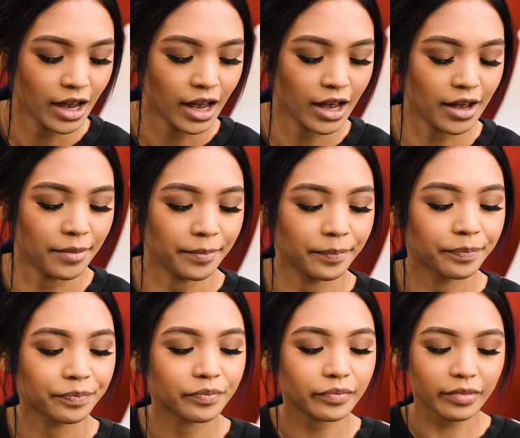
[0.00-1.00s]

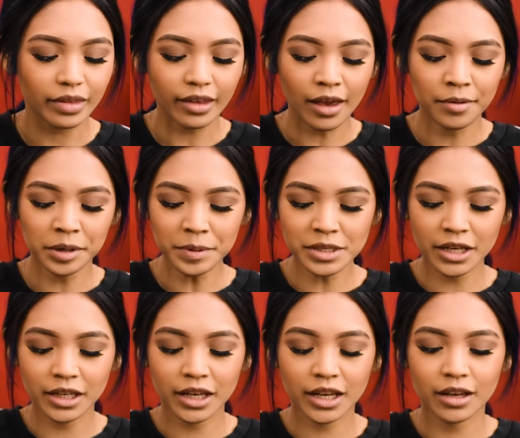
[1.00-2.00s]
I'm gonna be
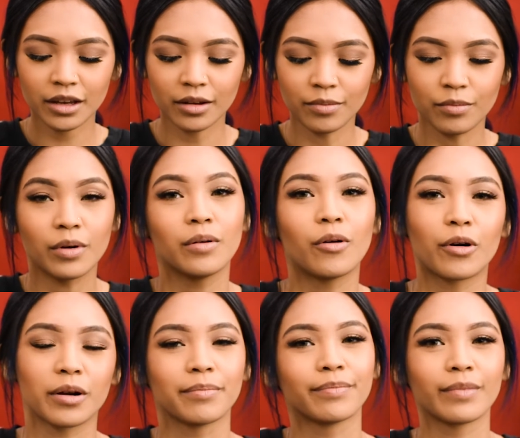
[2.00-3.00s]
taking, or
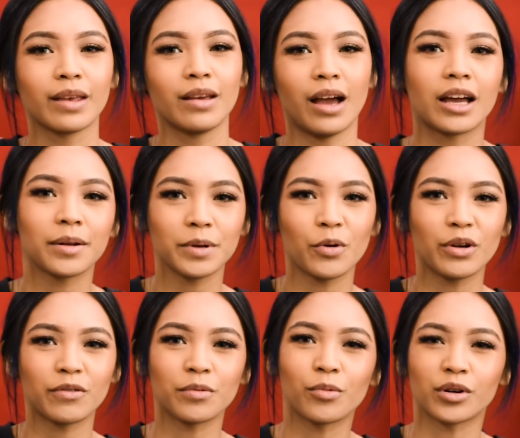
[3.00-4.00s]
I'm gonna be going
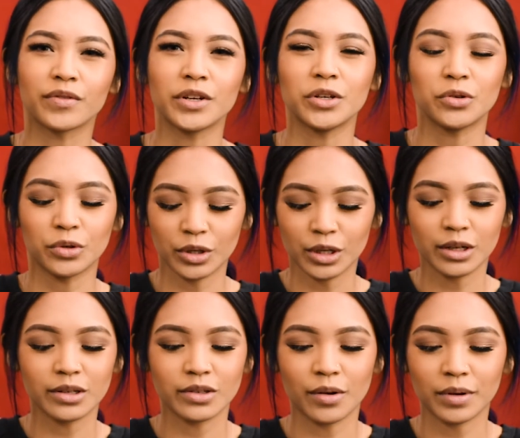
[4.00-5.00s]
for more of a nude look,
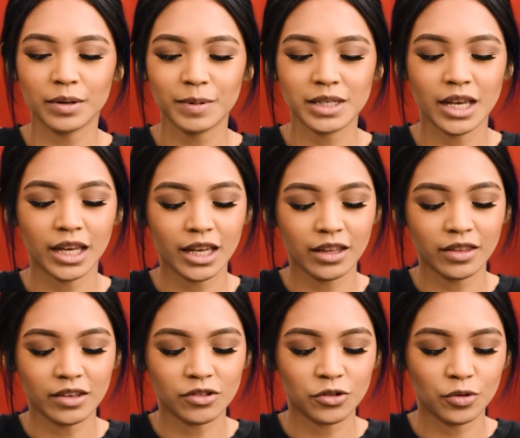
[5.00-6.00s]
so I'm gonna be taking
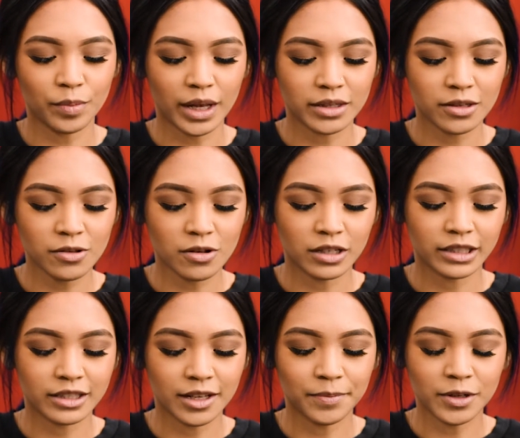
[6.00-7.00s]
this nude pencil called
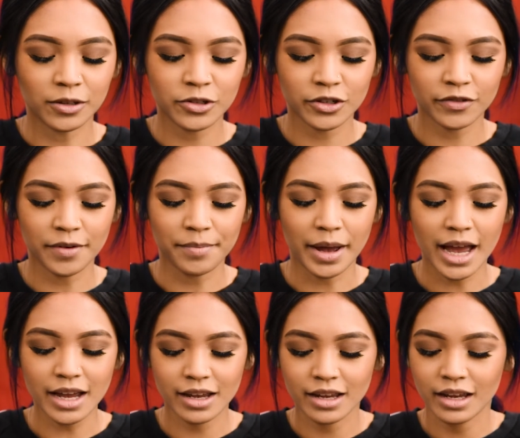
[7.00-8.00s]
Subculture from
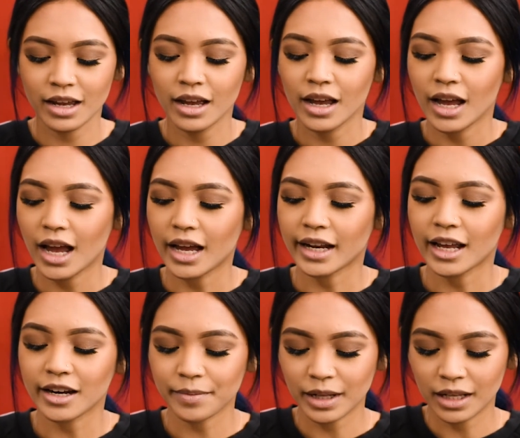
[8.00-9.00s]
MAC and
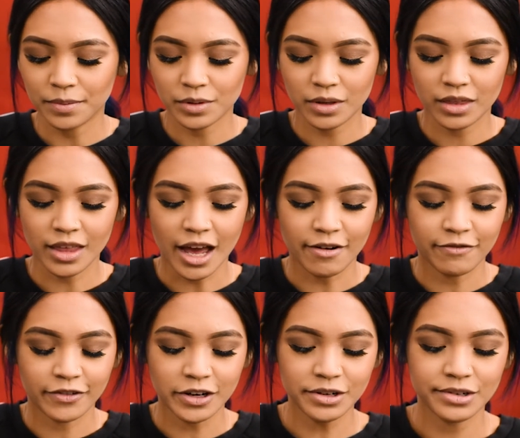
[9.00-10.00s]
lining my lips with that
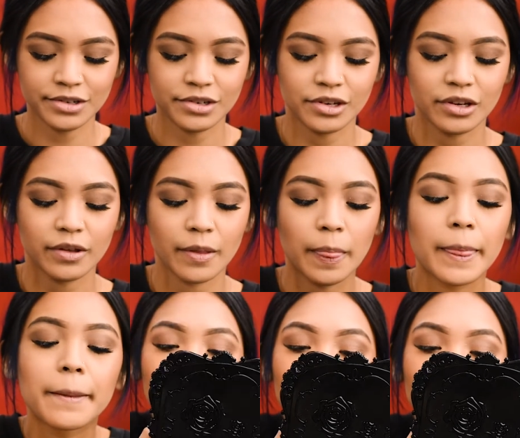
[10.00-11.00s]
first.
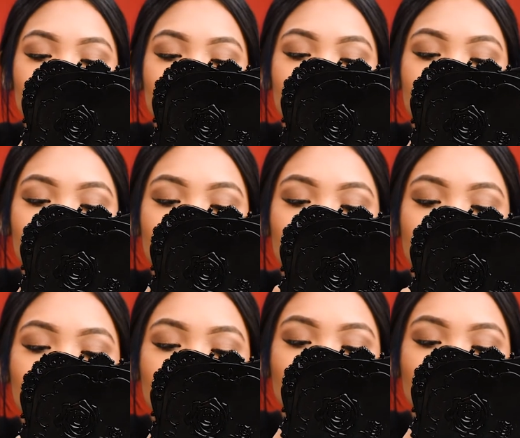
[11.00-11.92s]
It's a really